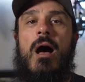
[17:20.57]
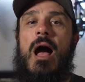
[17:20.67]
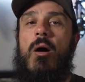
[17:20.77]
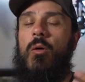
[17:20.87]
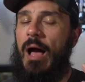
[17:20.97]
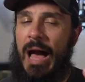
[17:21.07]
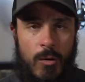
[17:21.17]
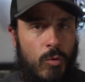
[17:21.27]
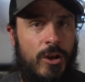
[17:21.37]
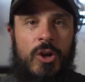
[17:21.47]

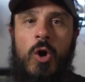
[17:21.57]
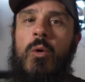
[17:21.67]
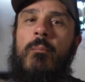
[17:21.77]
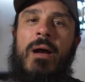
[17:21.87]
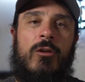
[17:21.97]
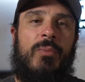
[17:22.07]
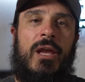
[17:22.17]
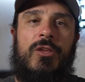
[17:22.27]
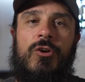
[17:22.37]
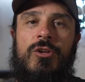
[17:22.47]
I want to know what Bino
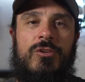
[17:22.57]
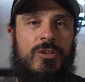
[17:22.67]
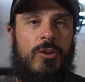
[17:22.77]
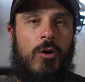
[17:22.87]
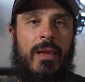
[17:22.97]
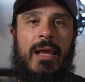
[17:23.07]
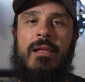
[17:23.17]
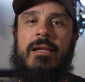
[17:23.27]
pack you're using though, man.